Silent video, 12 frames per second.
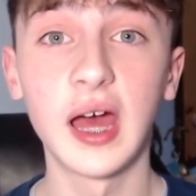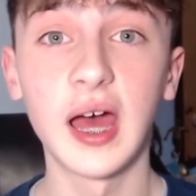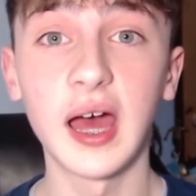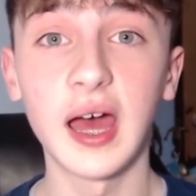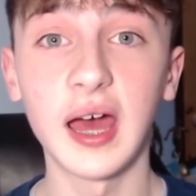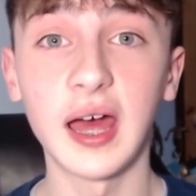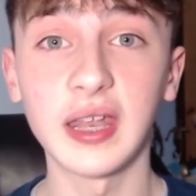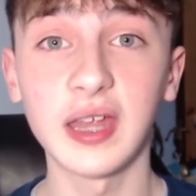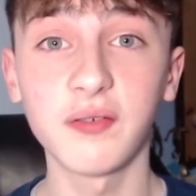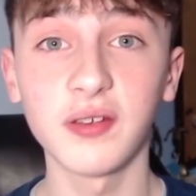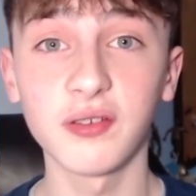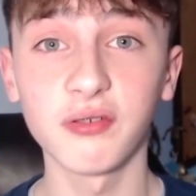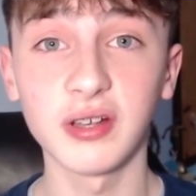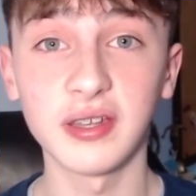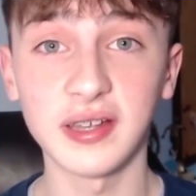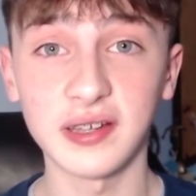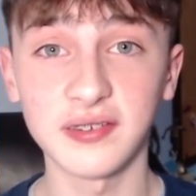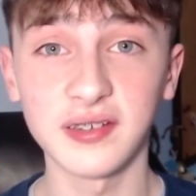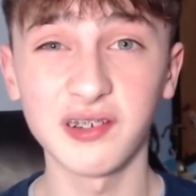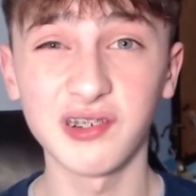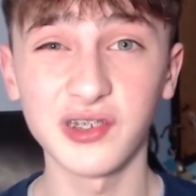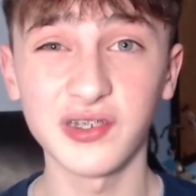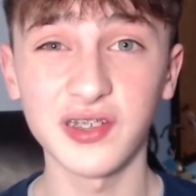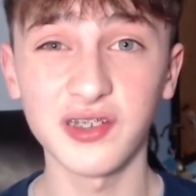And if it's really that
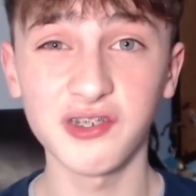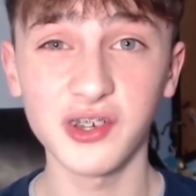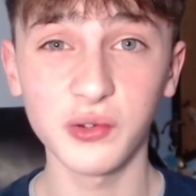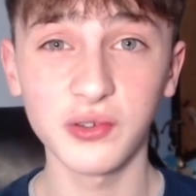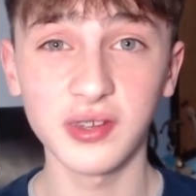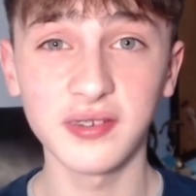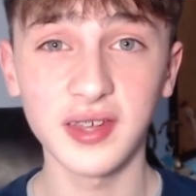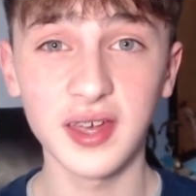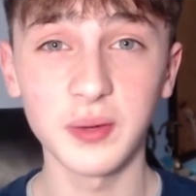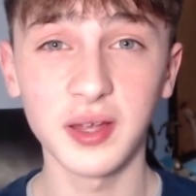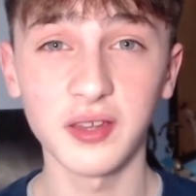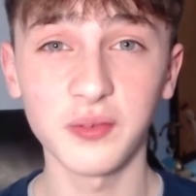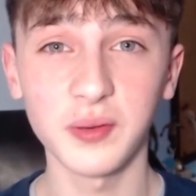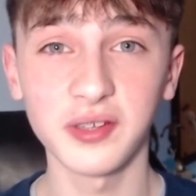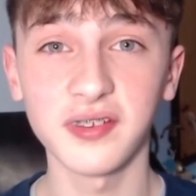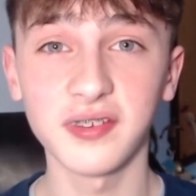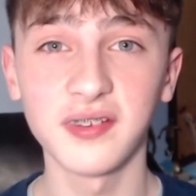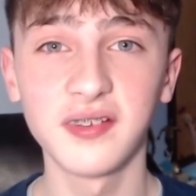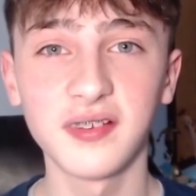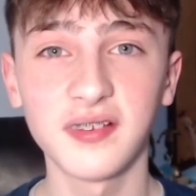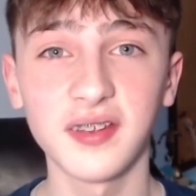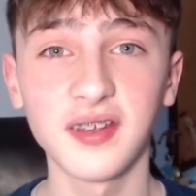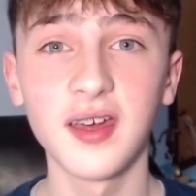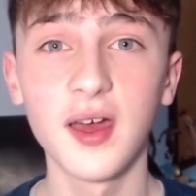serious, Chelsea's game against Manchester
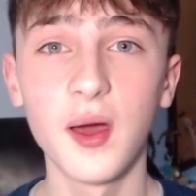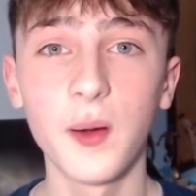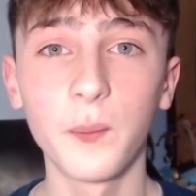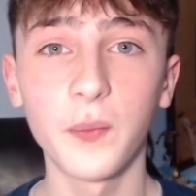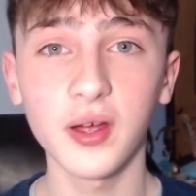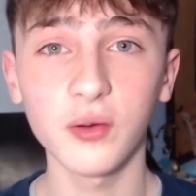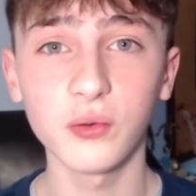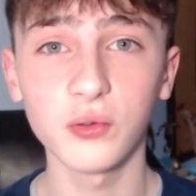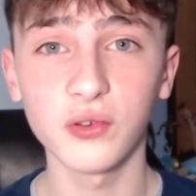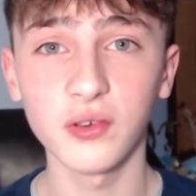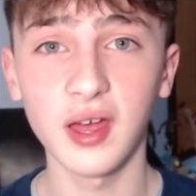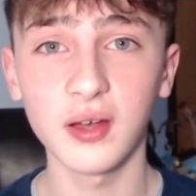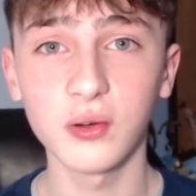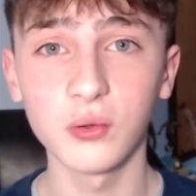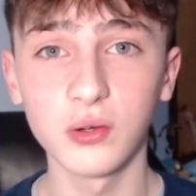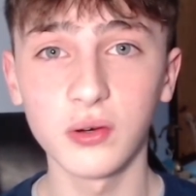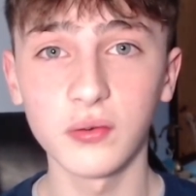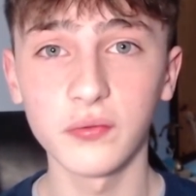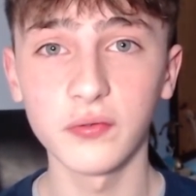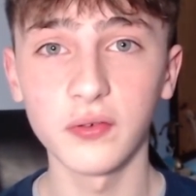City might also get called off.